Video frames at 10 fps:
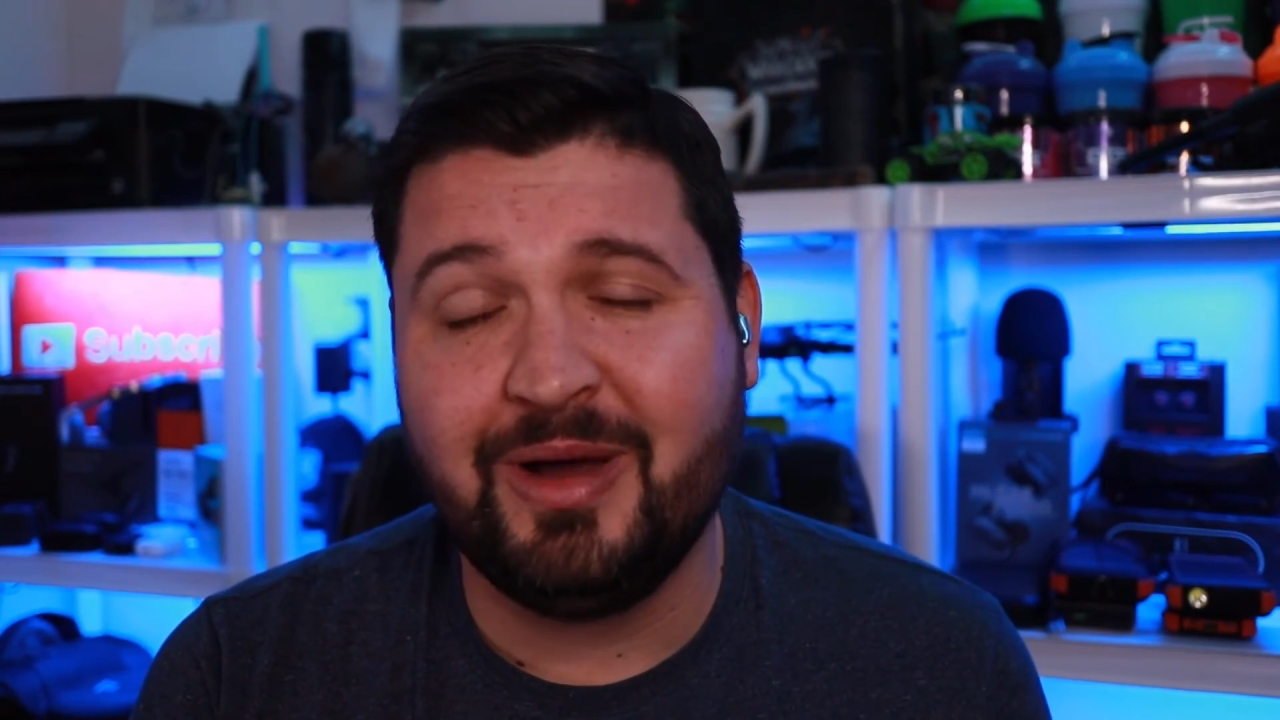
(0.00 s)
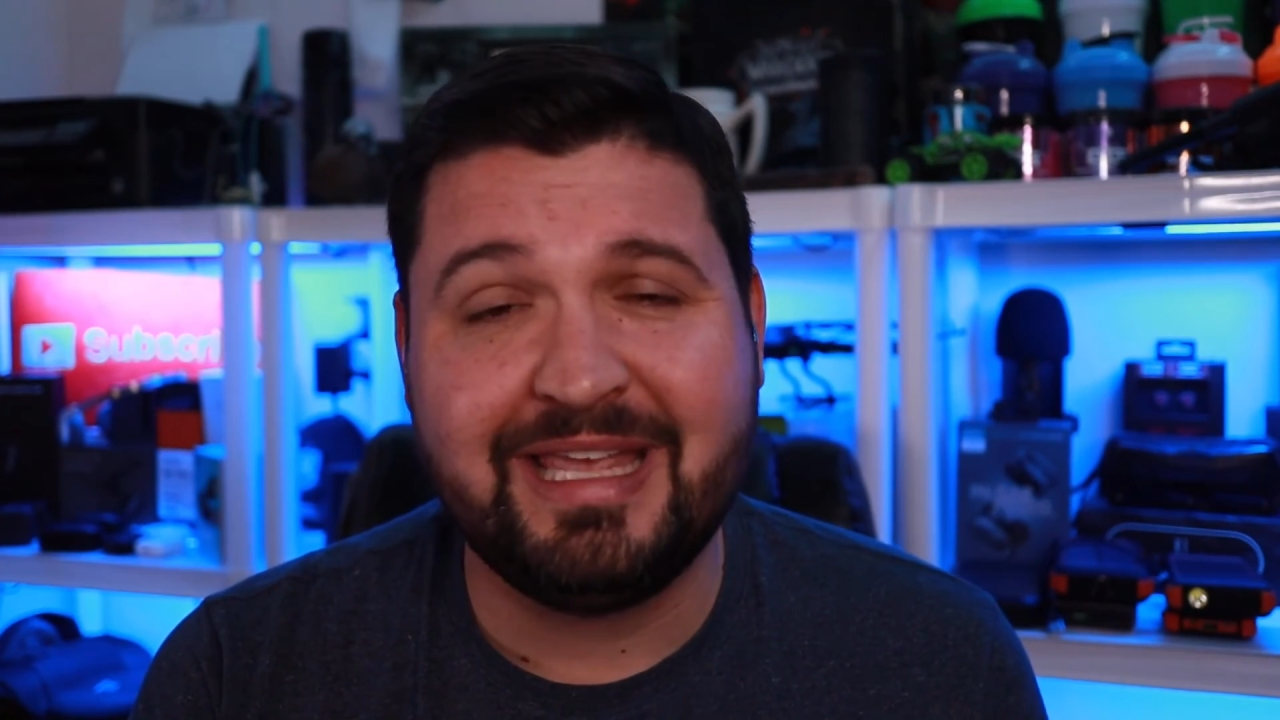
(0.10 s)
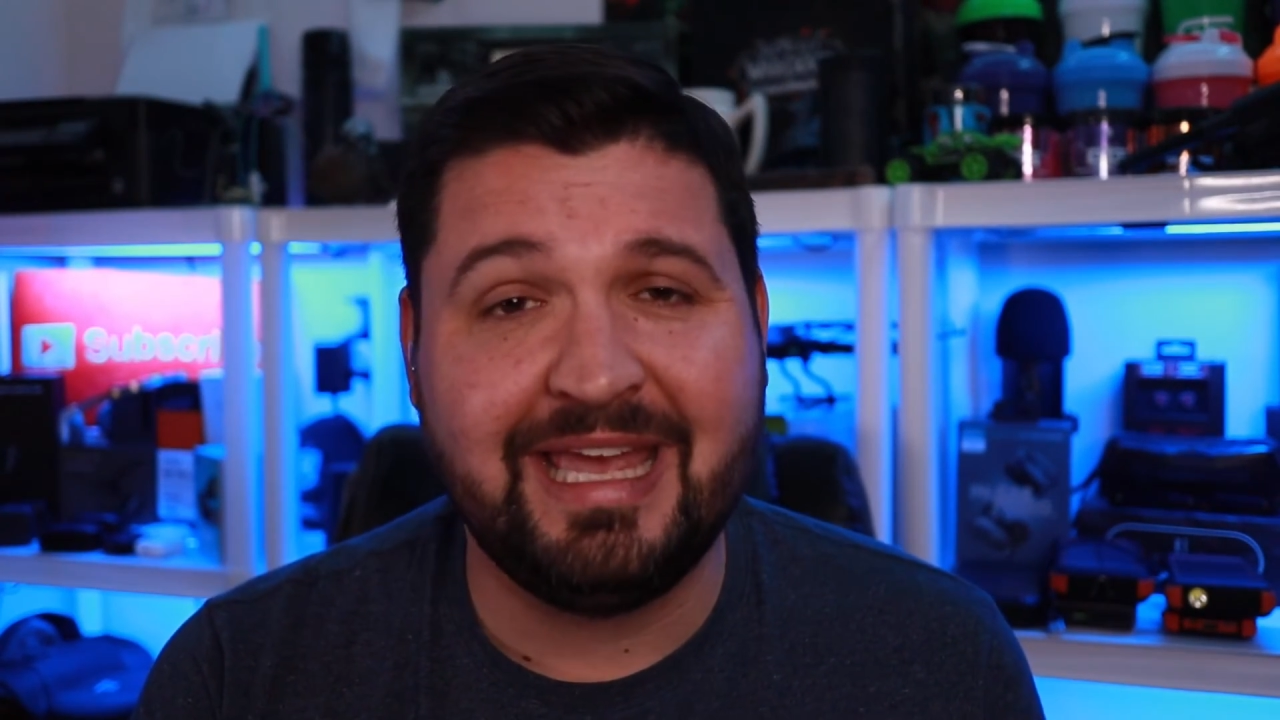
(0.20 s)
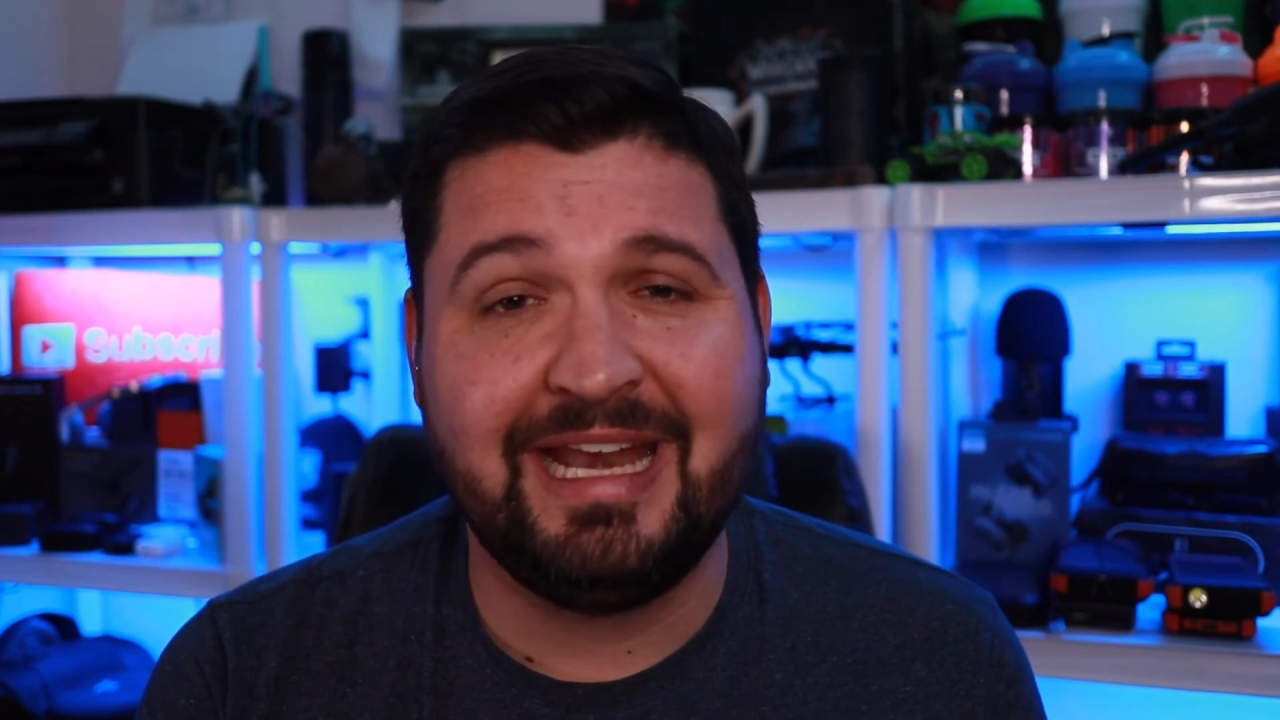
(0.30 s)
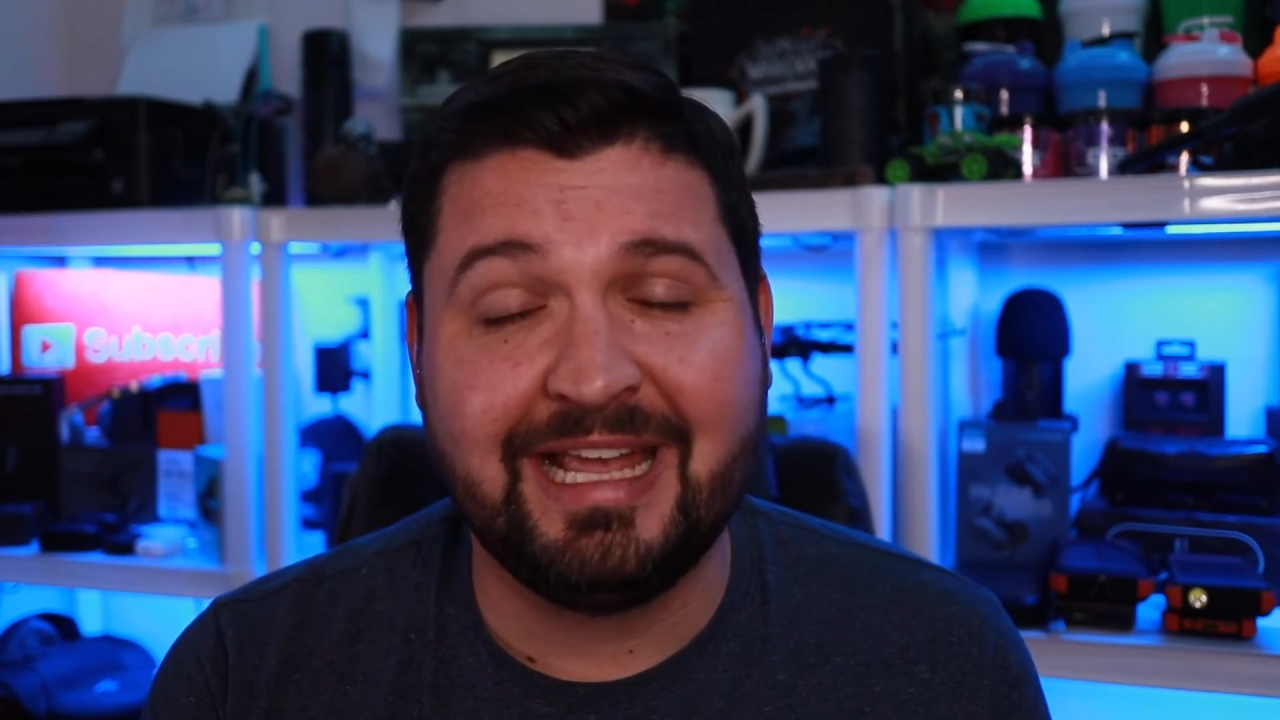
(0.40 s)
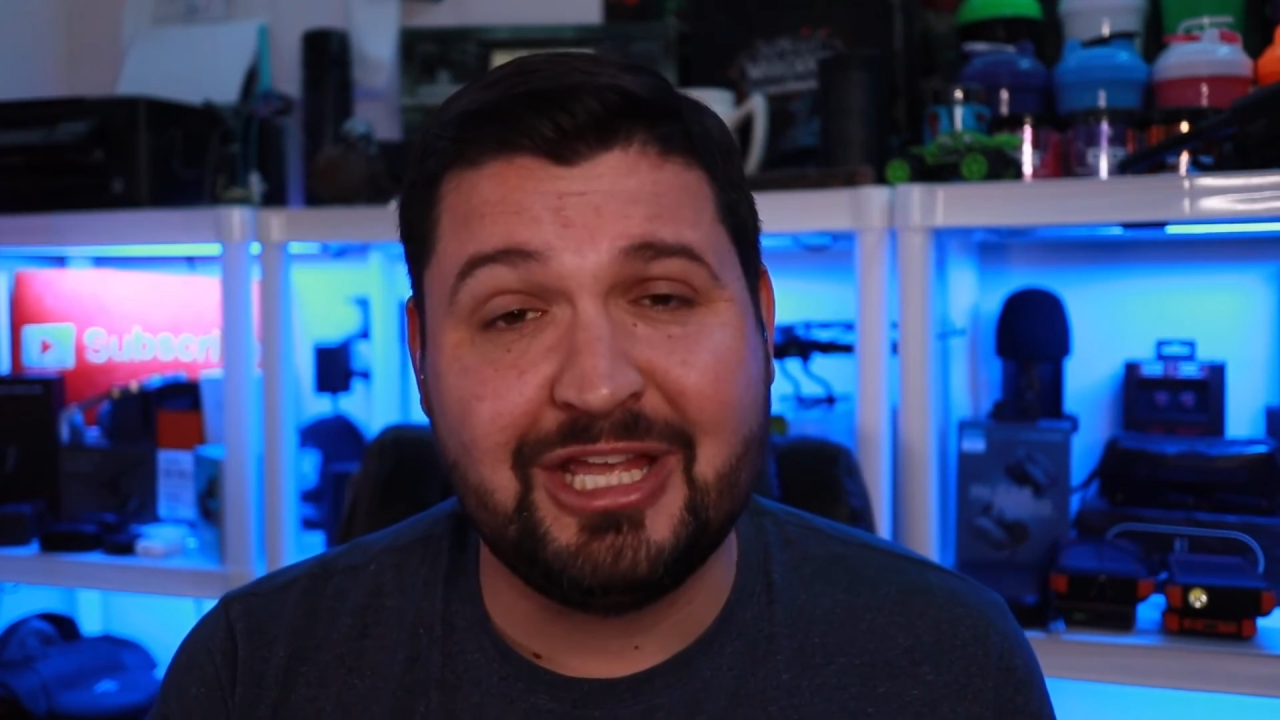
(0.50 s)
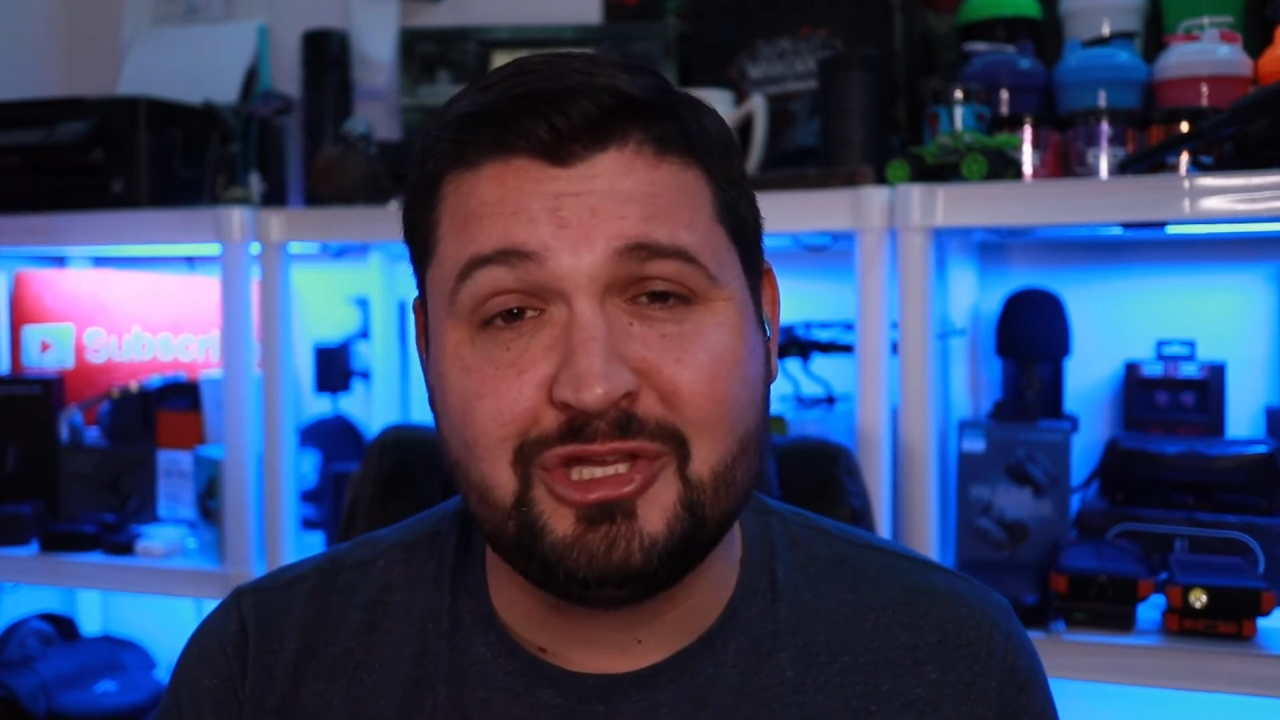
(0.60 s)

Again, I got